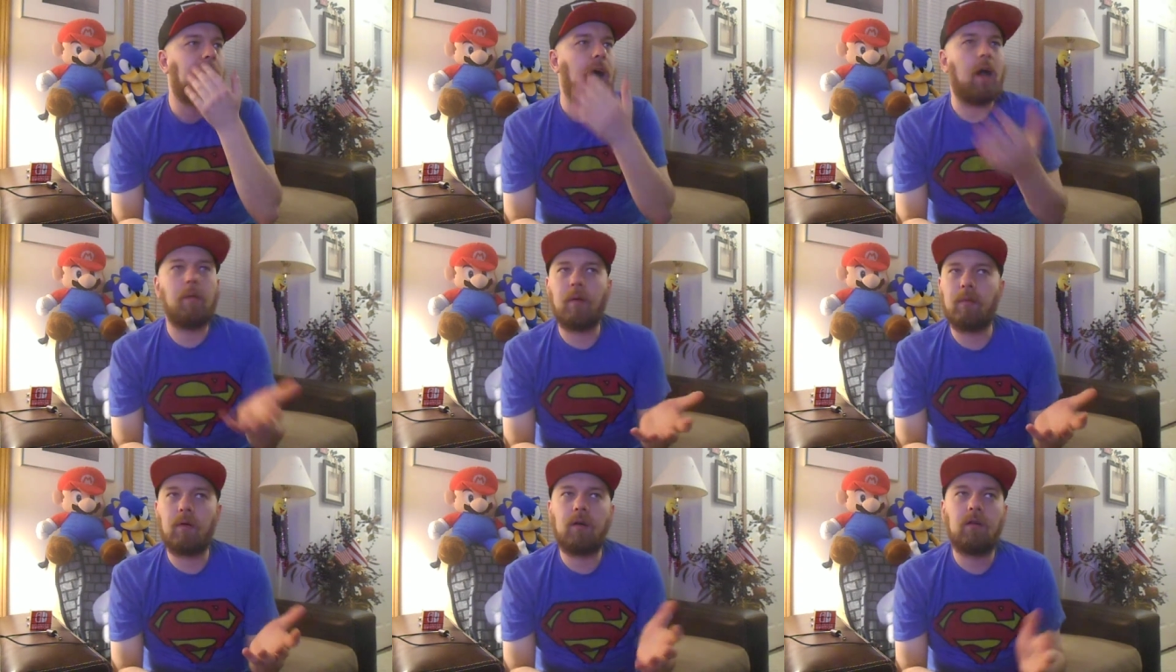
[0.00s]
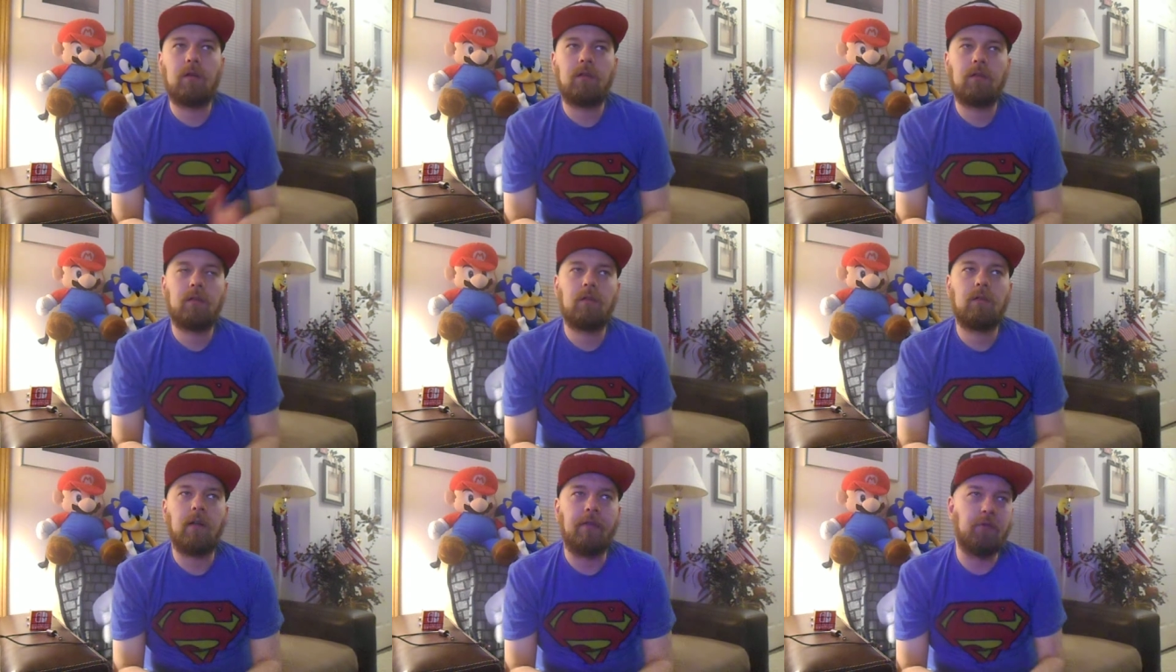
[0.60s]
I remember,
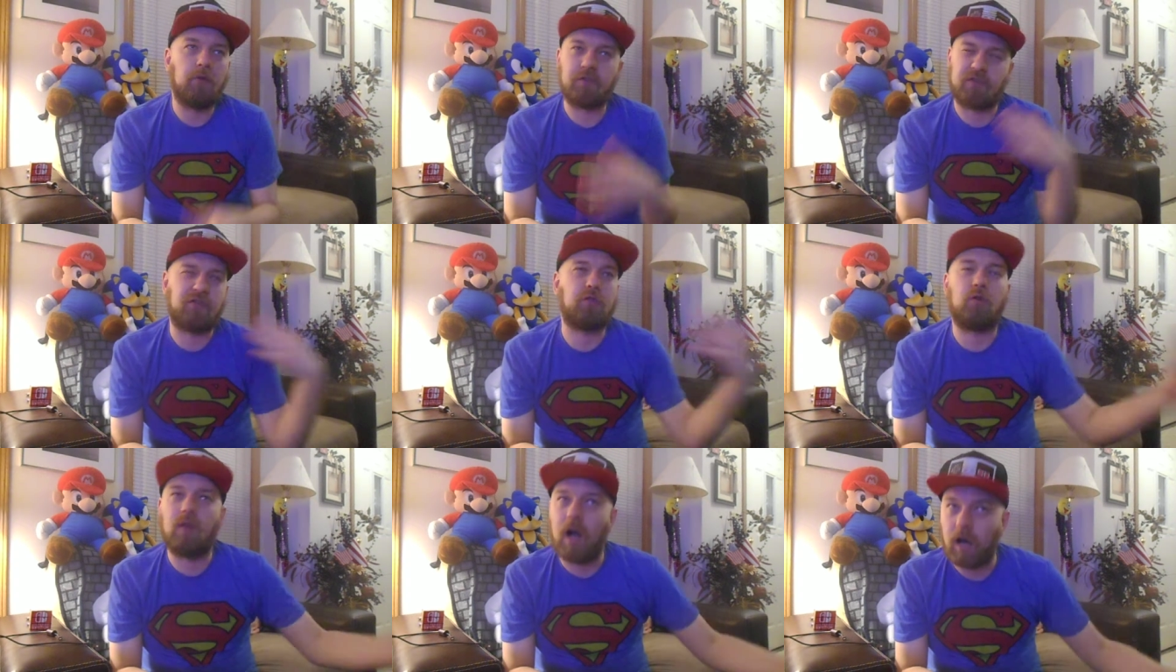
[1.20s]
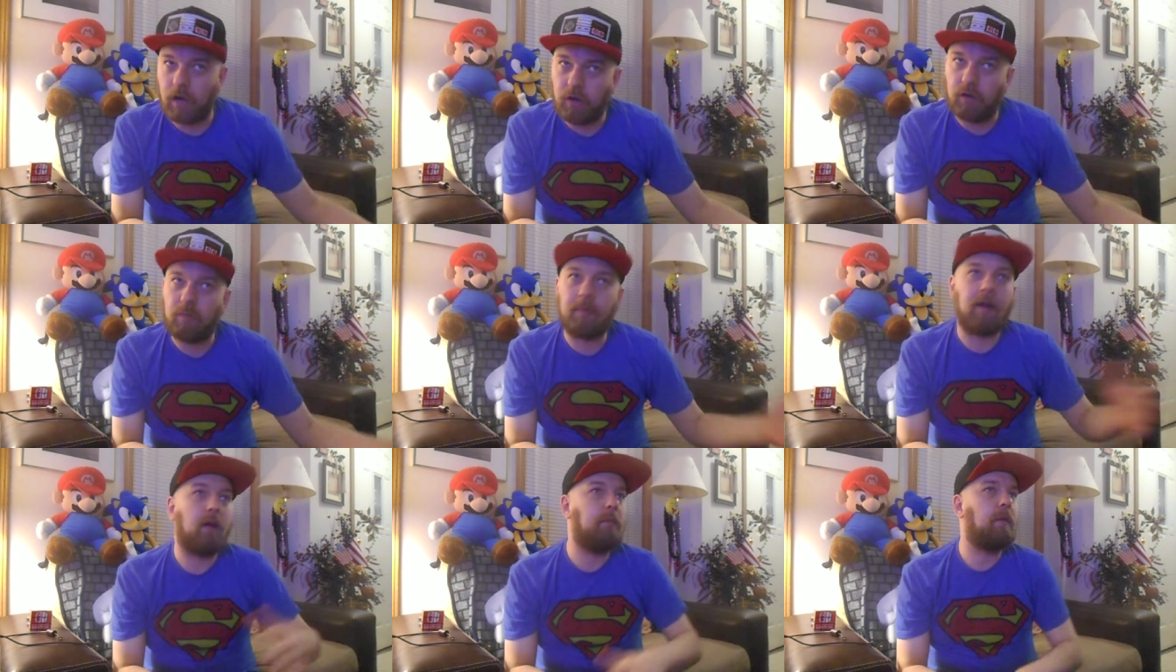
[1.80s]
even though this is so long ago,
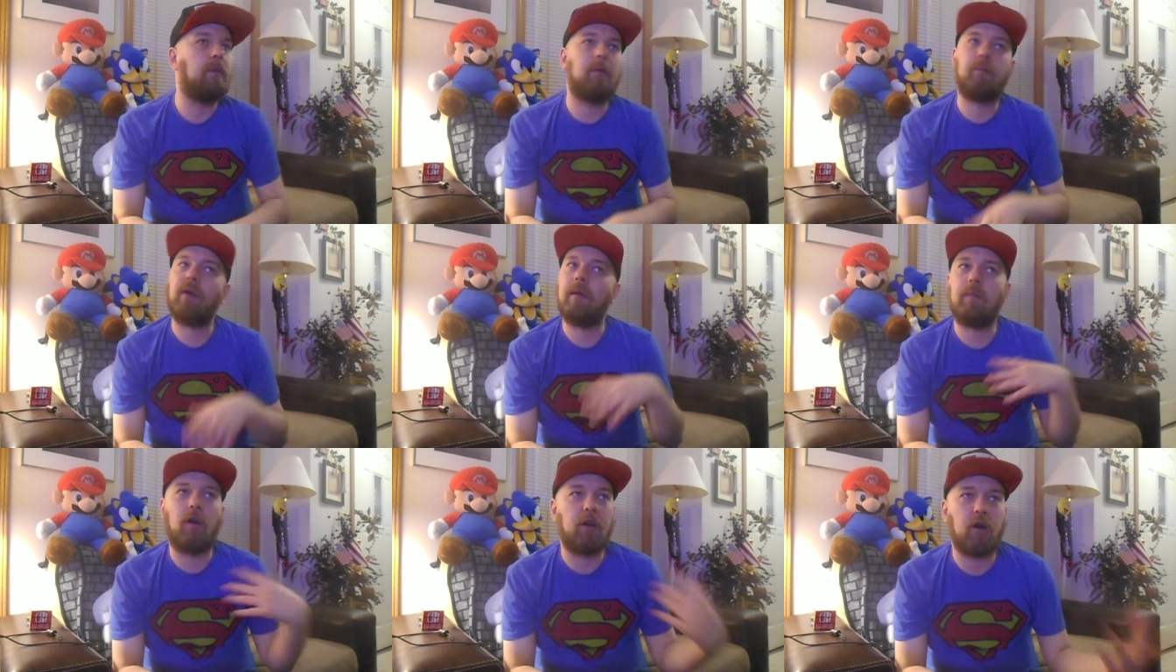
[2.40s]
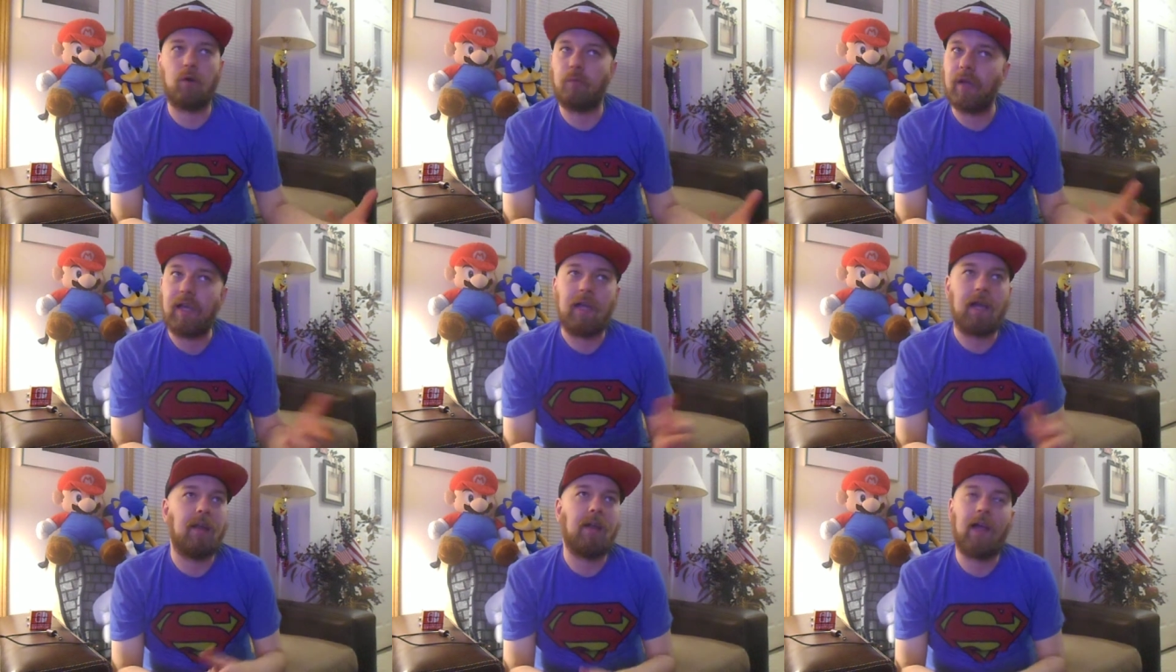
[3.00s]
but I remember playing Mario Kart
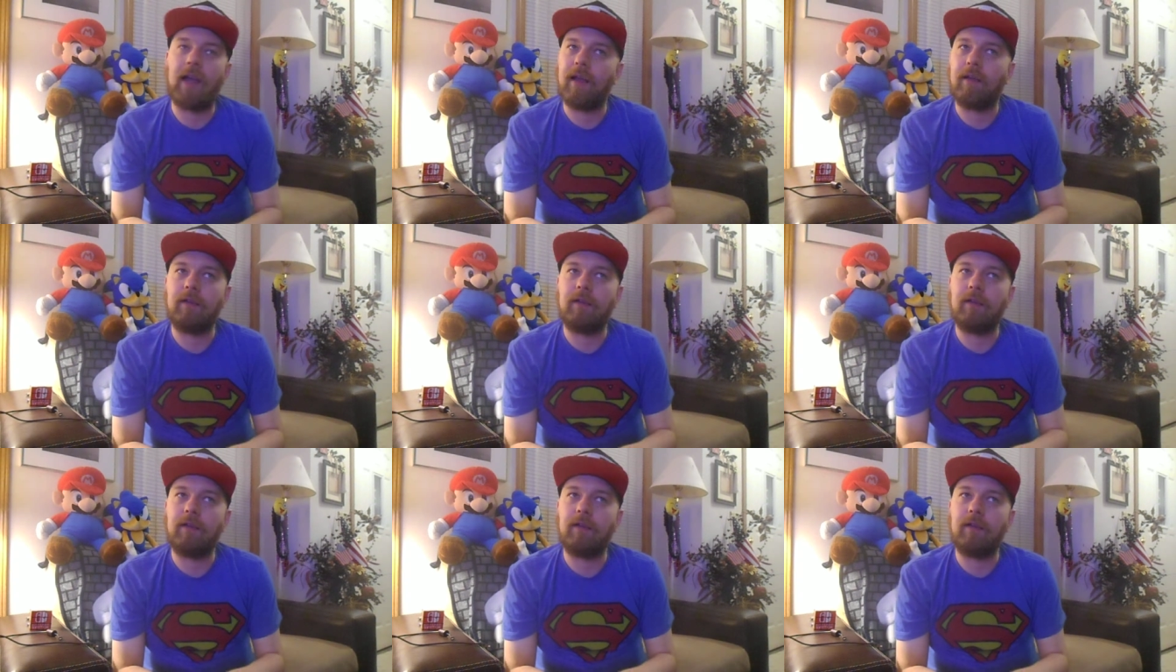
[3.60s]
Wii and I